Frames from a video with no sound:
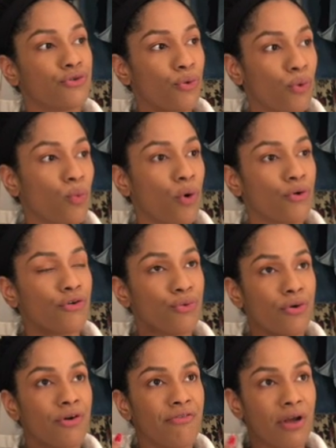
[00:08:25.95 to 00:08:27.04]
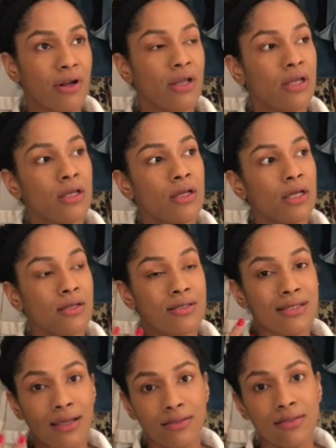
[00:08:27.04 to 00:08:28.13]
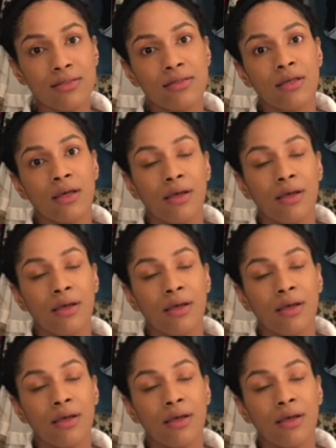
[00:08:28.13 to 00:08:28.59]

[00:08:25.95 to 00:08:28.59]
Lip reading: don't want to do a very intense